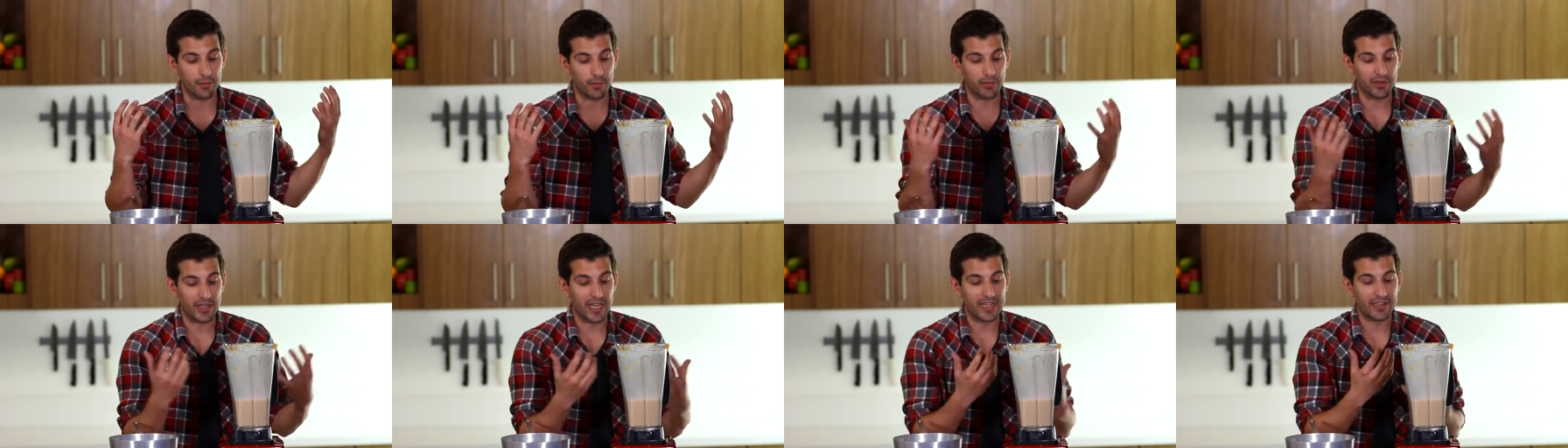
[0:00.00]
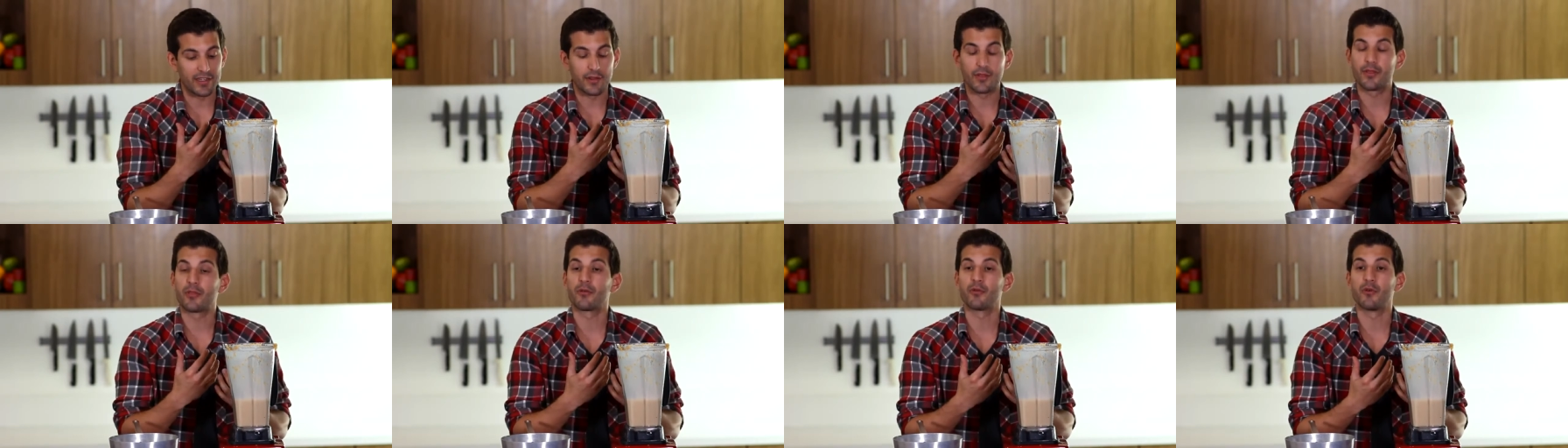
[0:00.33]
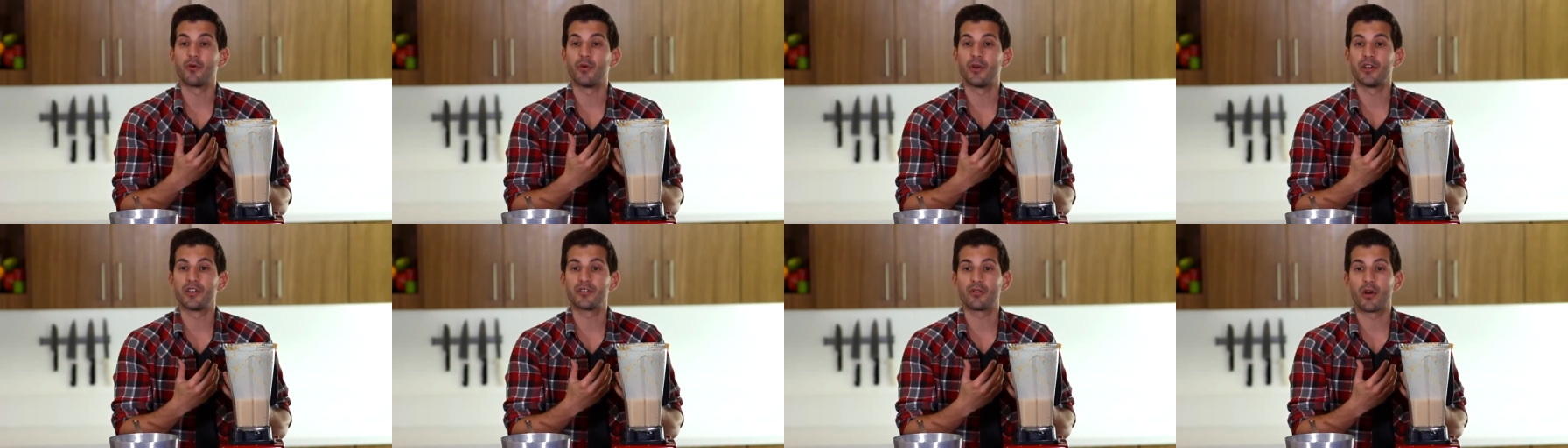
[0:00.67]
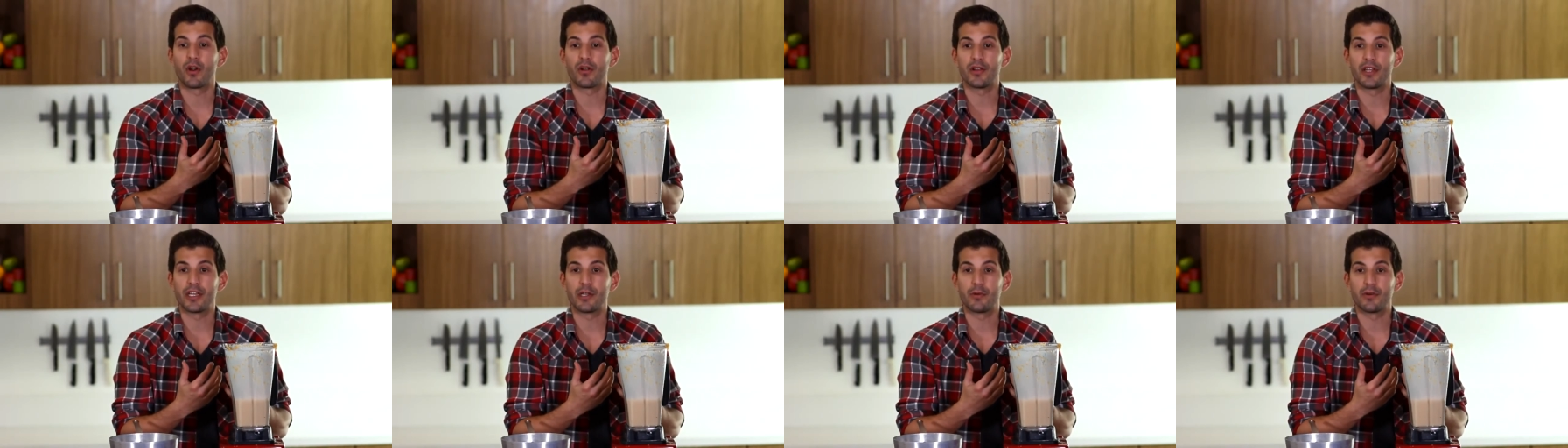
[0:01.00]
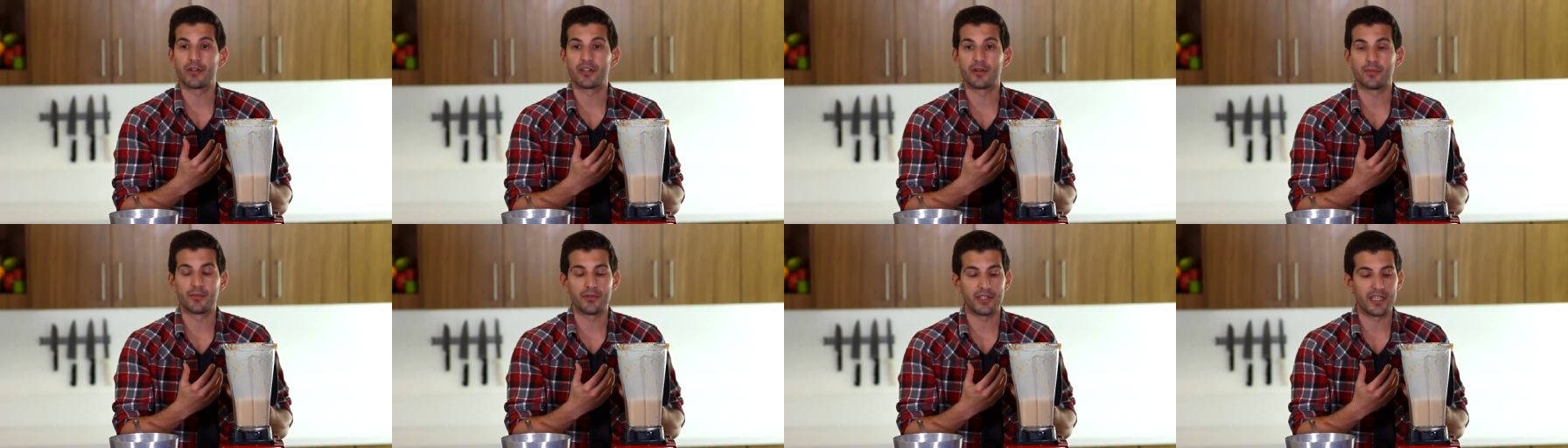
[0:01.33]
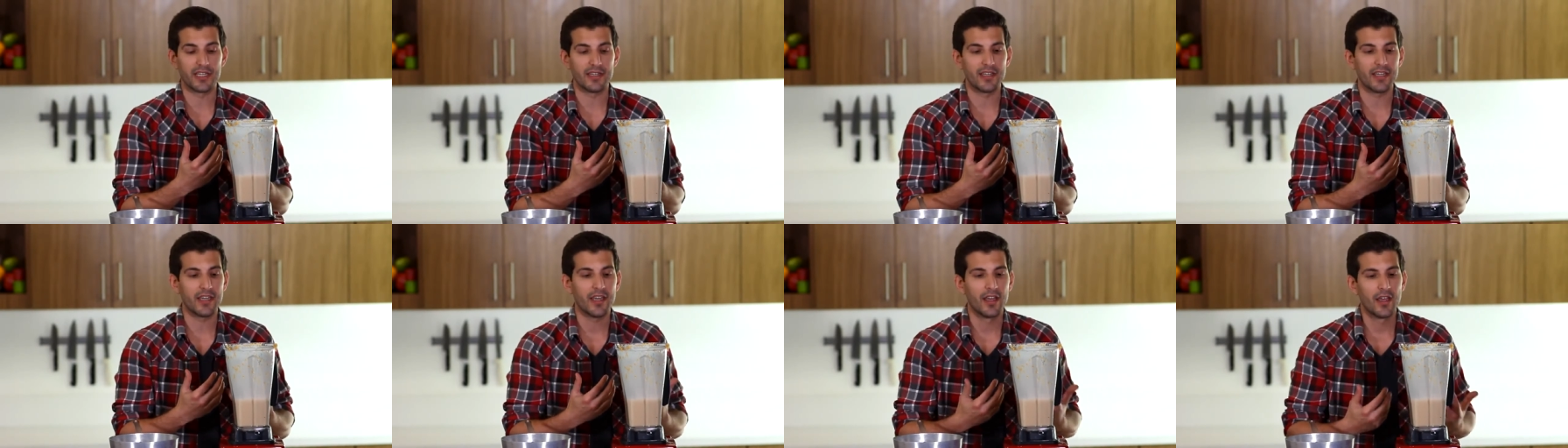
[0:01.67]
of blended through into our liquid
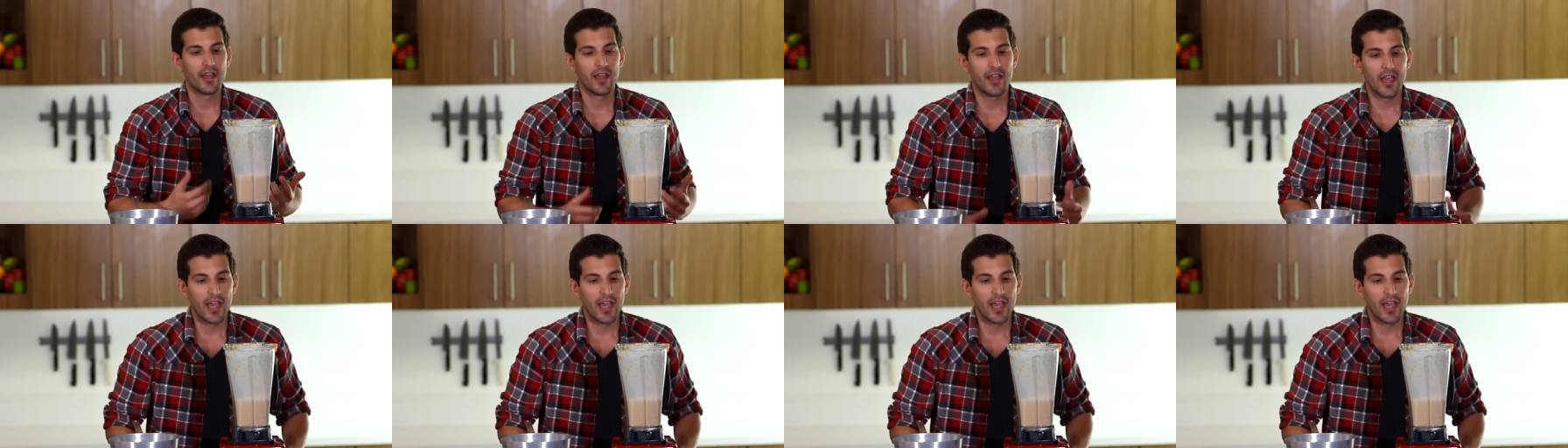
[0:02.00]
completely.